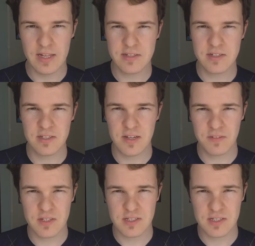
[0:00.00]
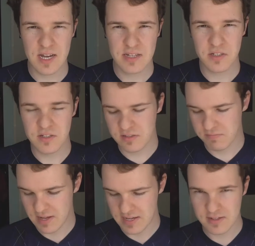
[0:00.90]
let's just give this a taste, because
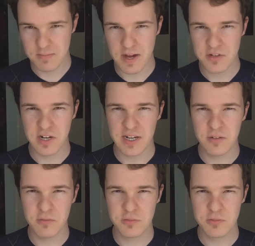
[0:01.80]
last time I tried it,